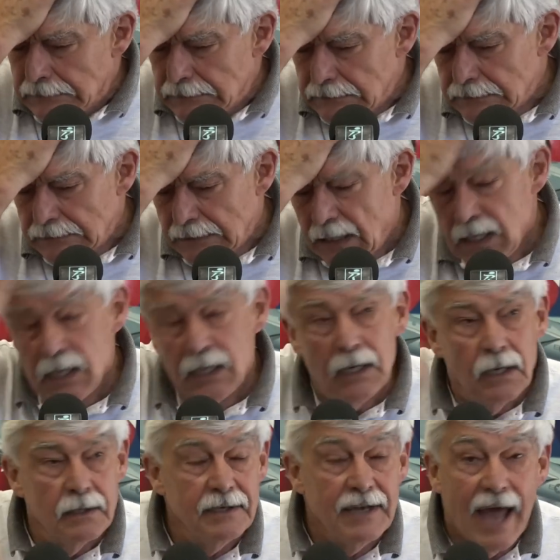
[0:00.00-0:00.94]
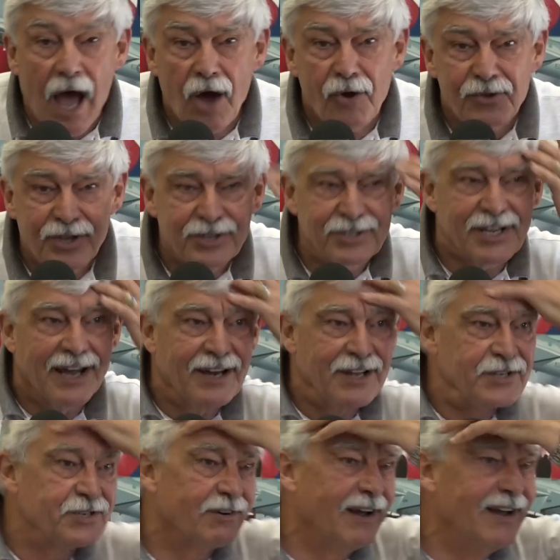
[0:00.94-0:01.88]
Now you tell
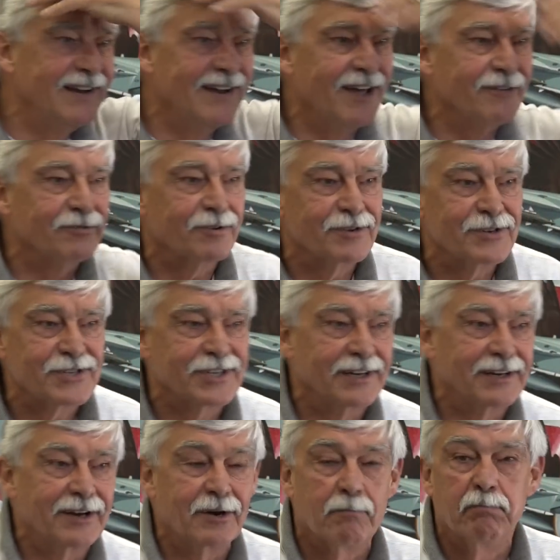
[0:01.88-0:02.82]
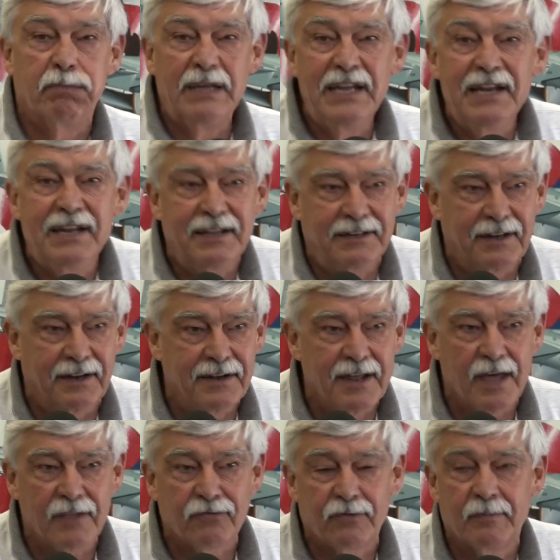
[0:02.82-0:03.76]
us, right? After we're sitting here bleeding to
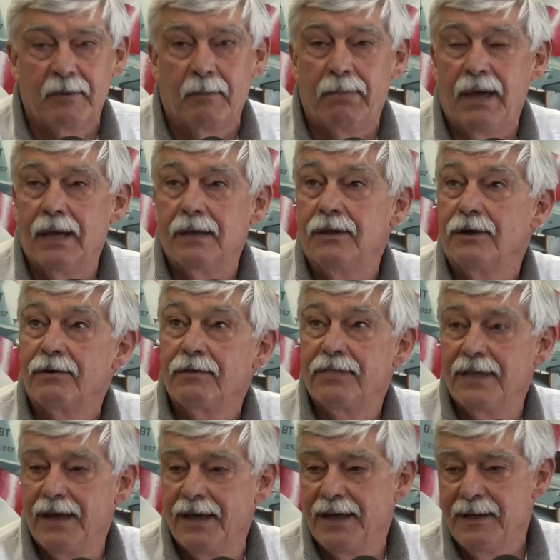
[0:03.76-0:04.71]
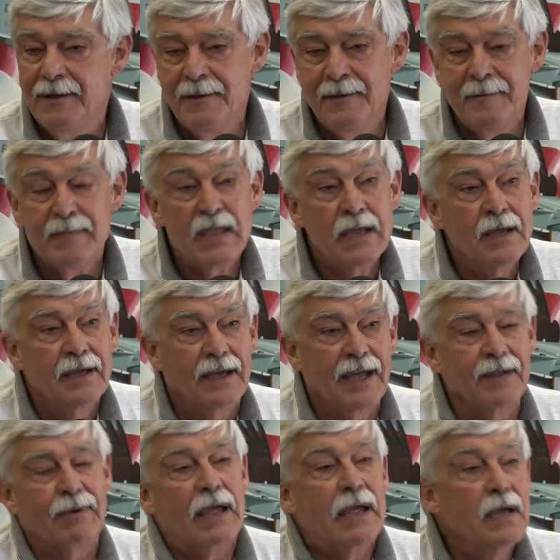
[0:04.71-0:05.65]
death from the back of your thigh.
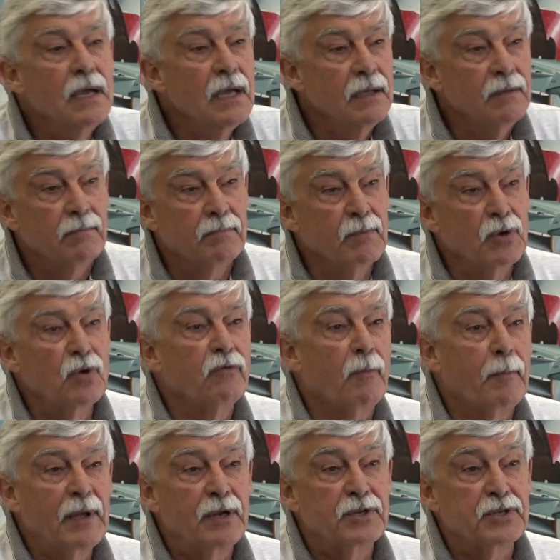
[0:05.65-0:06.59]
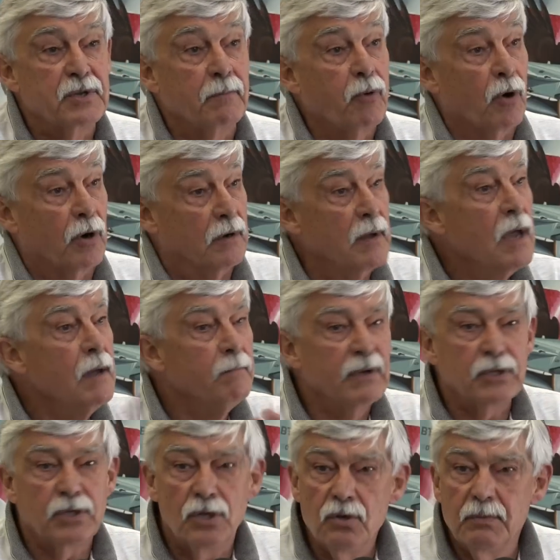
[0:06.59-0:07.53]
Anyway, maneuverability is important,
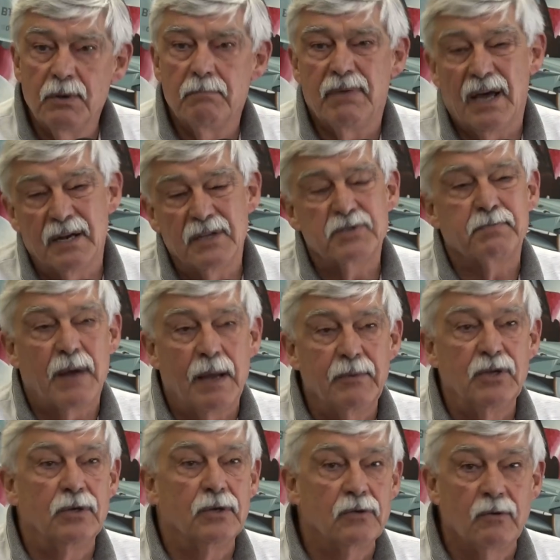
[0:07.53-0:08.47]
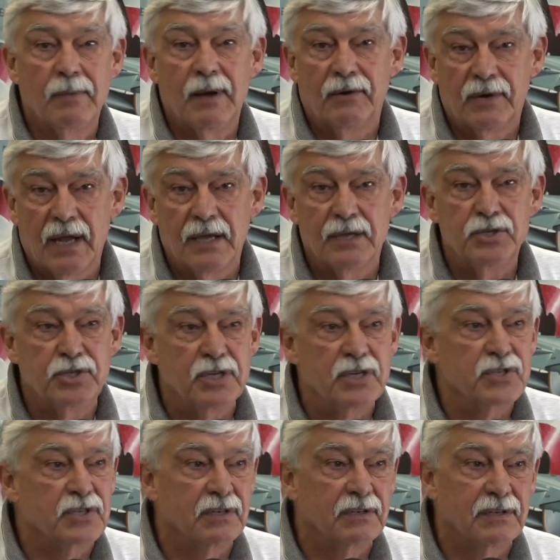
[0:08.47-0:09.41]
but the human body is probably good to about 9
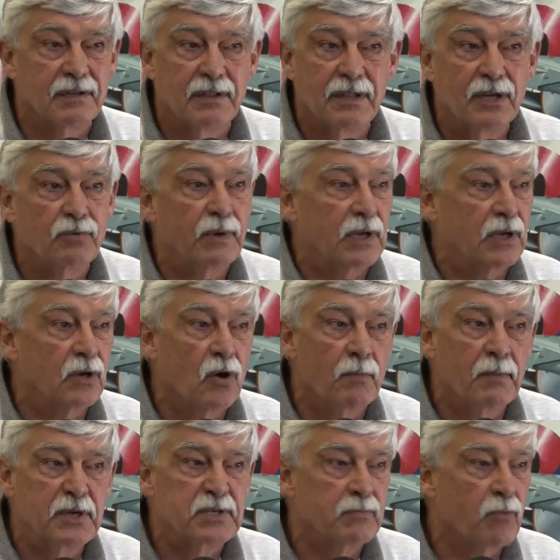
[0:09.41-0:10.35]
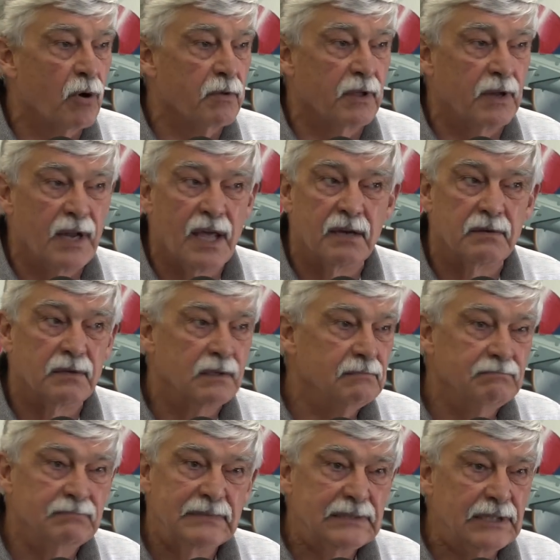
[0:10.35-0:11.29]
Gs, and to think we can go much more than that,
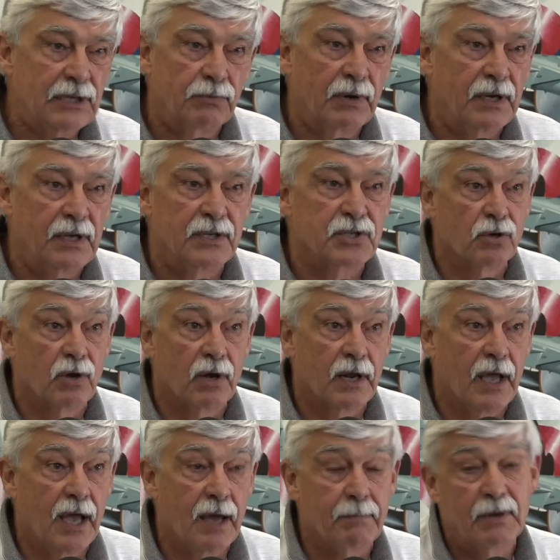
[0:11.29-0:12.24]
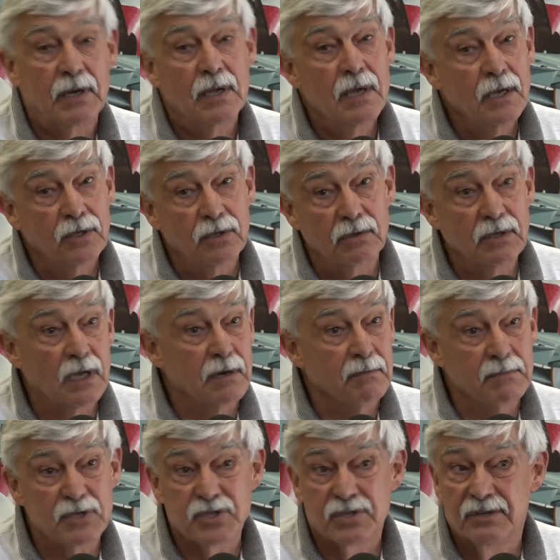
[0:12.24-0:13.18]
it really going to happen. You can get a
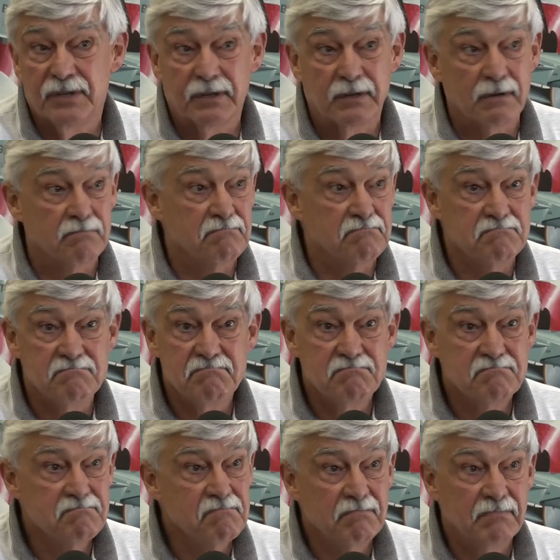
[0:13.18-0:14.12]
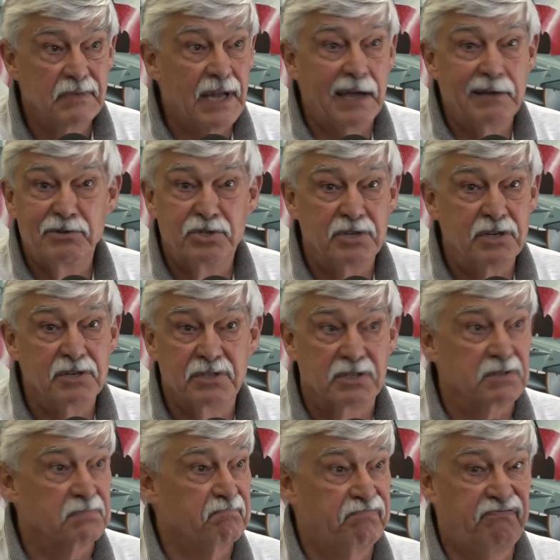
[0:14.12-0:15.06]
missile that can, 9 Gs
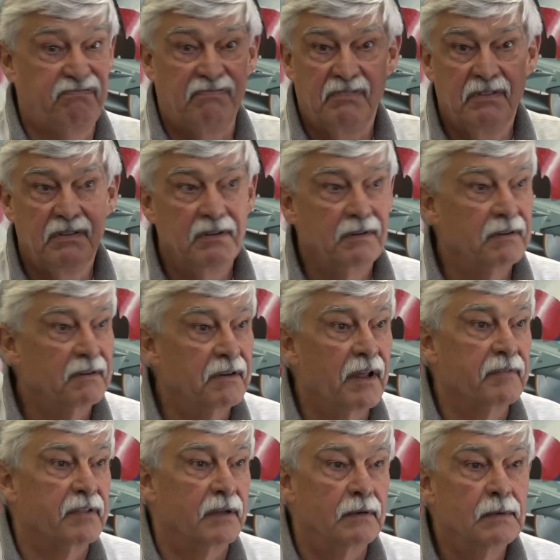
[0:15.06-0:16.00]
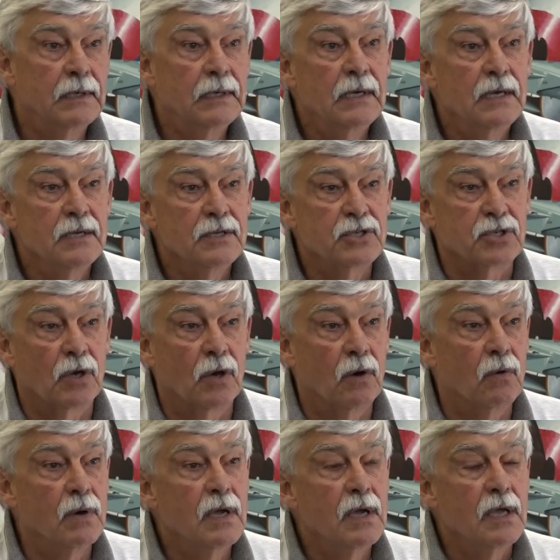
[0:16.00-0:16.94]
is nothing.
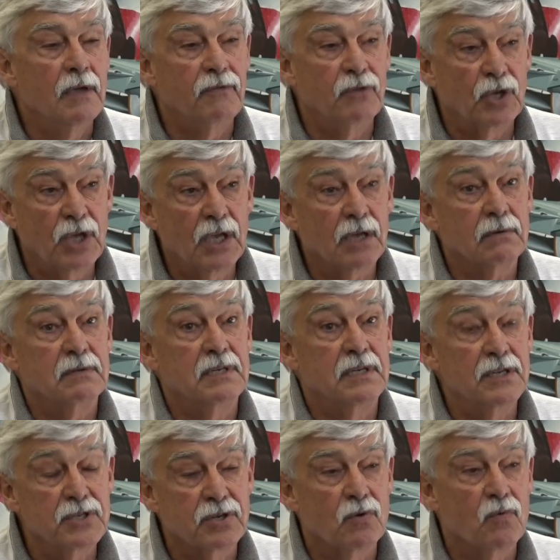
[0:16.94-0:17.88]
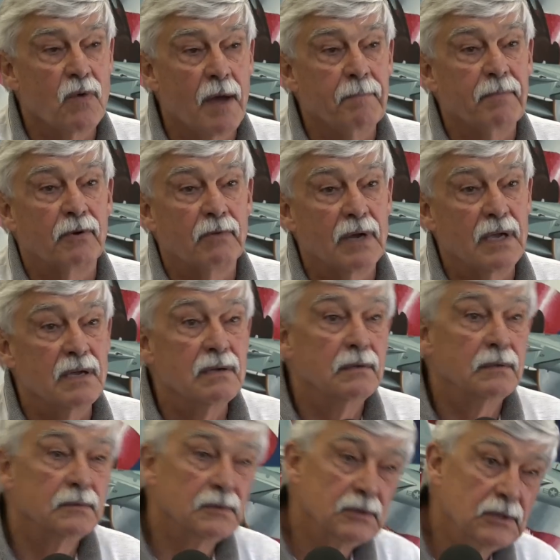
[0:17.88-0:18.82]
So if you get decent weaponry,
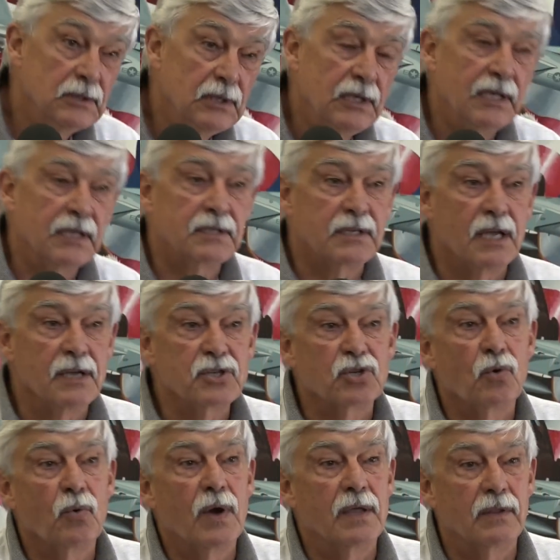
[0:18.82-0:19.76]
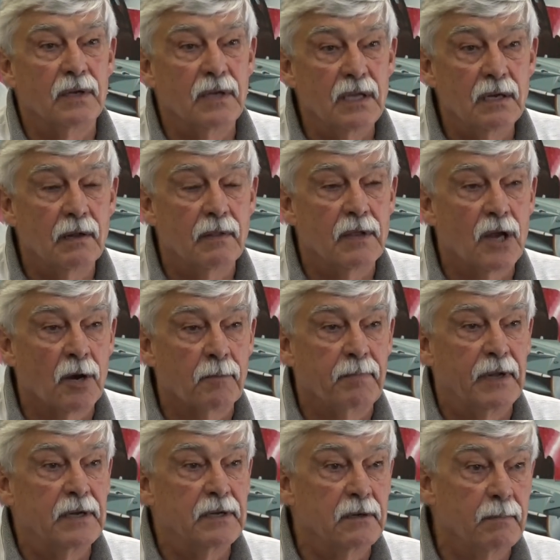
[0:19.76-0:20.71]
it takes away the need of the
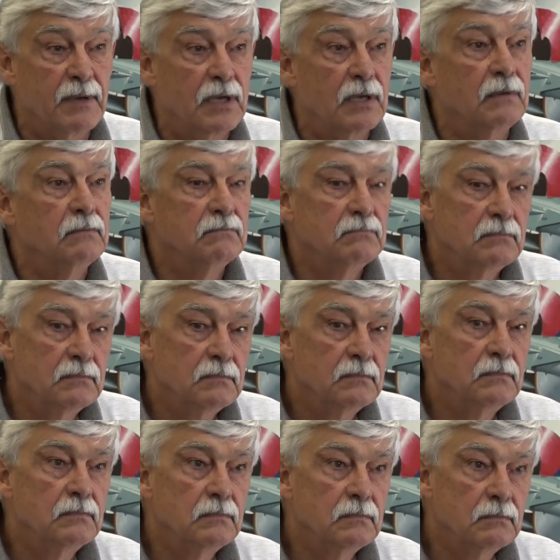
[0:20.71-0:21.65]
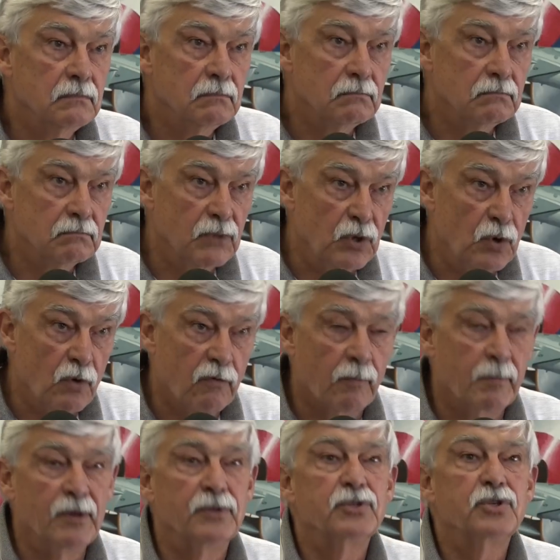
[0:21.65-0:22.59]
airplane to be
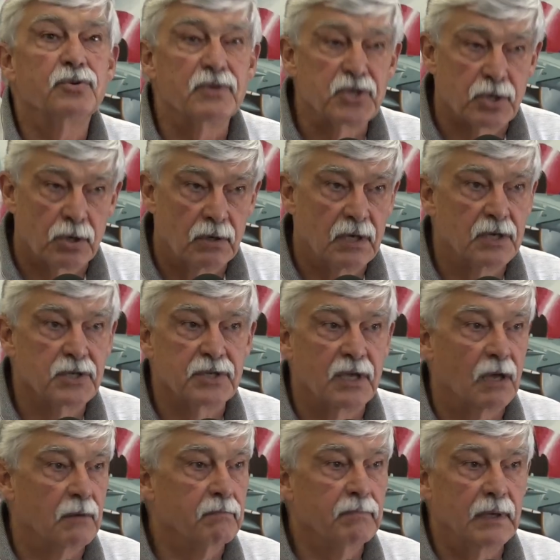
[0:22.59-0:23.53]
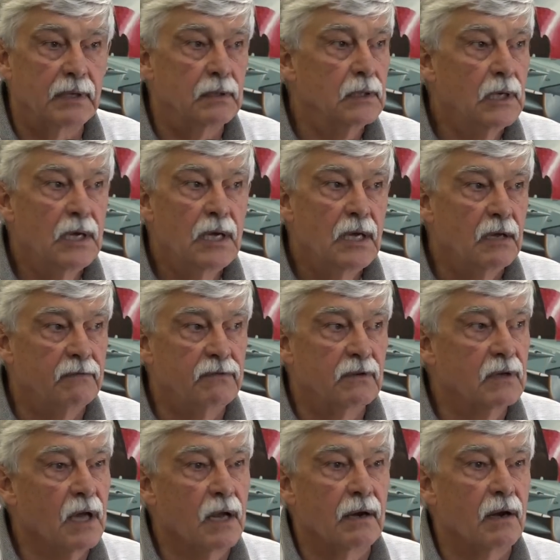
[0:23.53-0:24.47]
maneuverable to a certain extent. But if
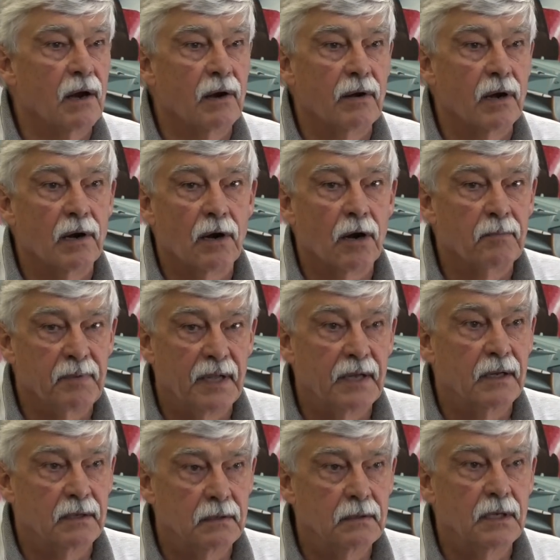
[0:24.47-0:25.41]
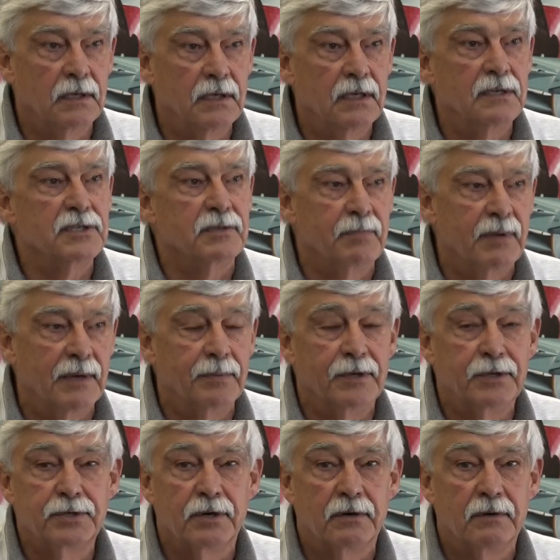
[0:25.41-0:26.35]
you got an air-to-air airplane, it needs to be
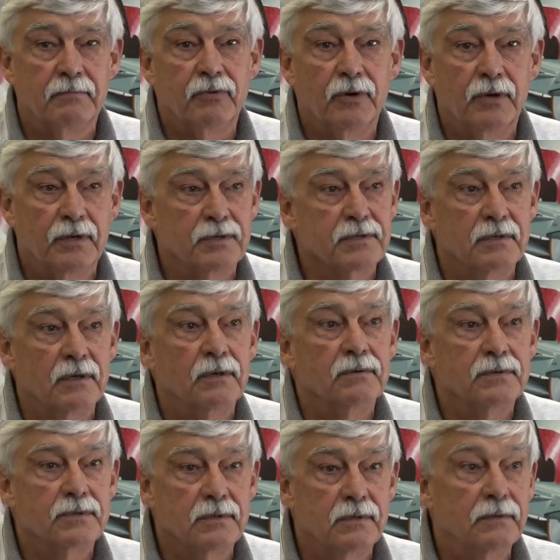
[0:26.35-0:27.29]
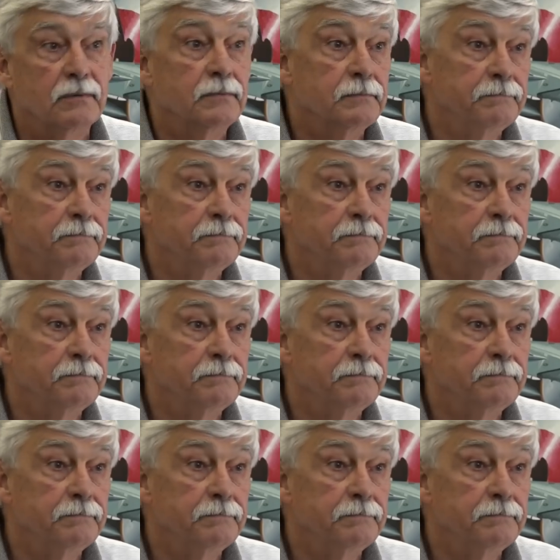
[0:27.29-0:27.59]
able to turn and point its nose, too.